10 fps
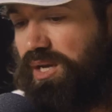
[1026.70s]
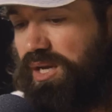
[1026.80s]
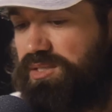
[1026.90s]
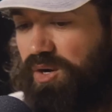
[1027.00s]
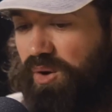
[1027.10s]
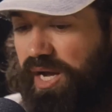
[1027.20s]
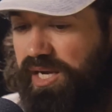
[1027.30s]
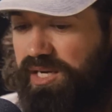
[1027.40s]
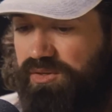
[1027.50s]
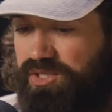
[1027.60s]
And so I
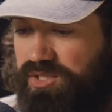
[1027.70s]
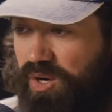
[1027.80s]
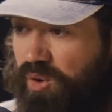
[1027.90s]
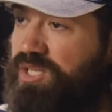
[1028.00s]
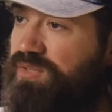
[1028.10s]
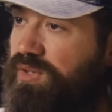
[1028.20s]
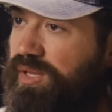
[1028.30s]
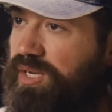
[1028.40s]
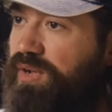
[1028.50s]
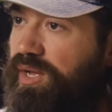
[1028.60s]
can either just always feel
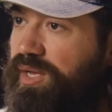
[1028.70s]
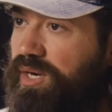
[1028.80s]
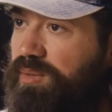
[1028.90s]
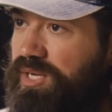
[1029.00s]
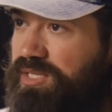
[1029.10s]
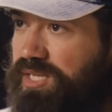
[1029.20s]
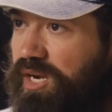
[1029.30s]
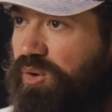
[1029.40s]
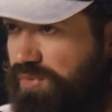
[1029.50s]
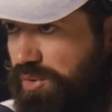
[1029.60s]
like a failure because I
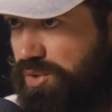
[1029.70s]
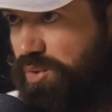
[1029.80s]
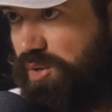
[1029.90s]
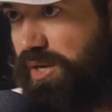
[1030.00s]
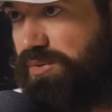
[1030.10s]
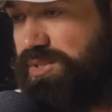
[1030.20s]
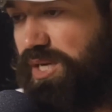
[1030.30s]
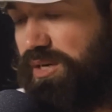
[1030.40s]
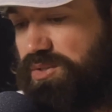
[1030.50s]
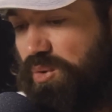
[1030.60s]
always fall short of my own
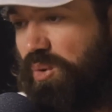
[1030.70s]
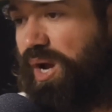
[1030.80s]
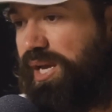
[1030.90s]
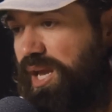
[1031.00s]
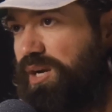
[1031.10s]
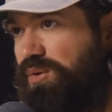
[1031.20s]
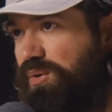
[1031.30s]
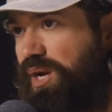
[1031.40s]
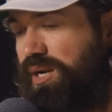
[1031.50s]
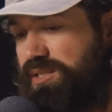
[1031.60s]
standards, or I can
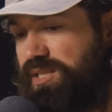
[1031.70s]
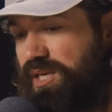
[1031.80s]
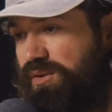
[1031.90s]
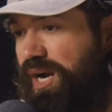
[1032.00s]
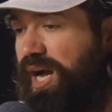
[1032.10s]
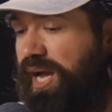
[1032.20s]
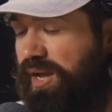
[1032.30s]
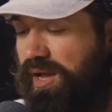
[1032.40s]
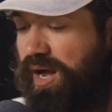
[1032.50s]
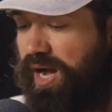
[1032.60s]
create a standard that
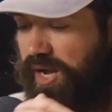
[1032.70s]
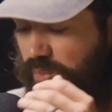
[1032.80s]
I, I